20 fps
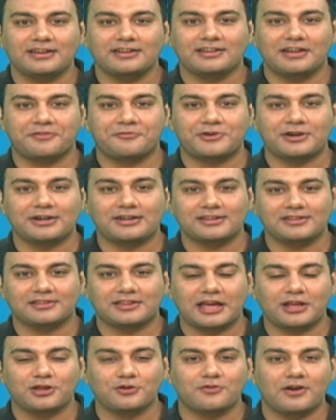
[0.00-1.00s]
definitely.
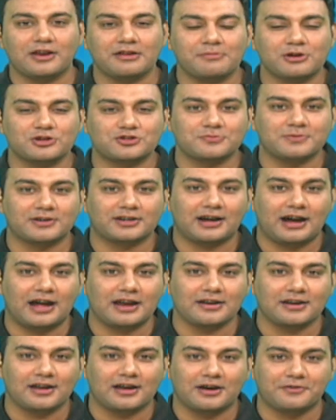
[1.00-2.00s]
Thank you very much, Umar
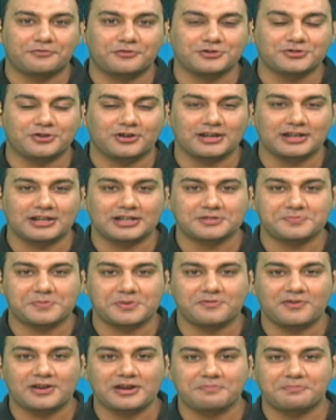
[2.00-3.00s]
Khan, for joining us.
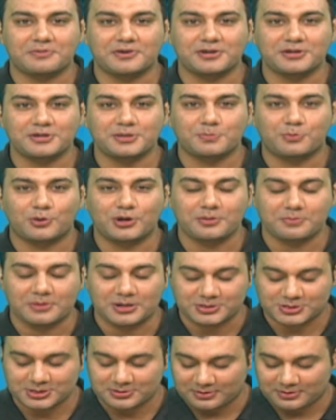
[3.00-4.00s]
But very pertinent point mentioned